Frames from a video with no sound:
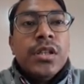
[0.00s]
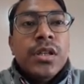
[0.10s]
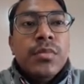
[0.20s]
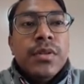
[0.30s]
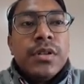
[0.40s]

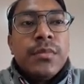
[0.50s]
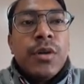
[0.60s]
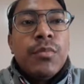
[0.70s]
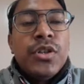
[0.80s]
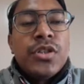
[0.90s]
the
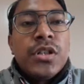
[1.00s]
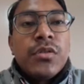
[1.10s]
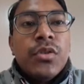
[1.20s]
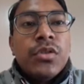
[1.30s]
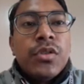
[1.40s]
population
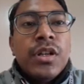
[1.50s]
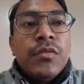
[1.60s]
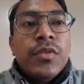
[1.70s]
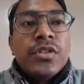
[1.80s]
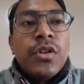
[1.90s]
growth
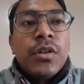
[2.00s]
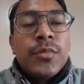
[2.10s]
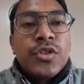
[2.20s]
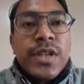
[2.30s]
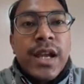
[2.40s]
rate was
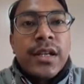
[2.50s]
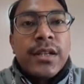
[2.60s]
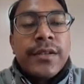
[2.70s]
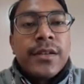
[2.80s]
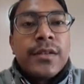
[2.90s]
almost stagnant.